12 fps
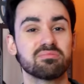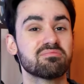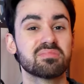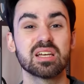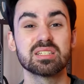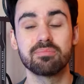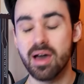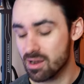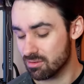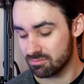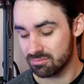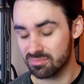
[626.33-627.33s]
doesn't
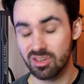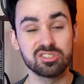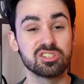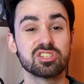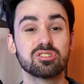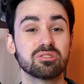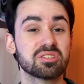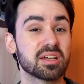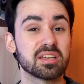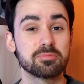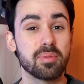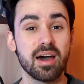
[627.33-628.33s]
matter because it just looks
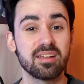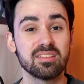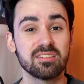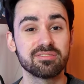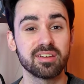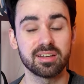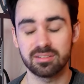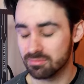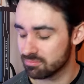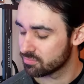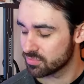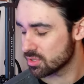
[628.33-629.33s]
like it's part of the effect.
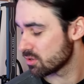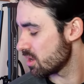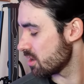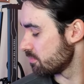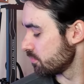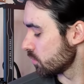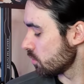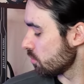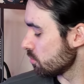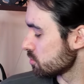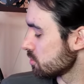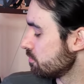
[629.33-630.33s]
So yeah,
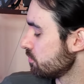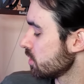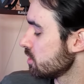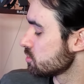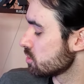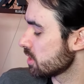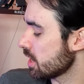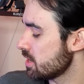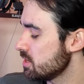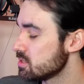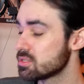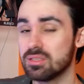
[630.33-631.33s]
awesome. So that
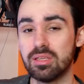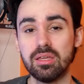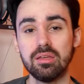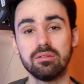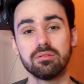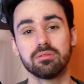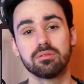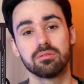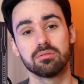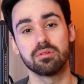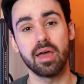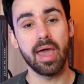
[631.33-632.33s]
is the
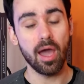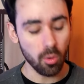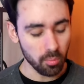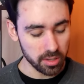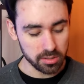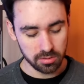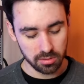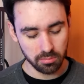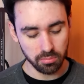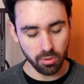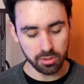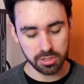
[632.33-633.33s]
helmet
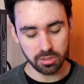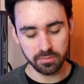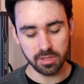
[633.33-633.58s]
portion of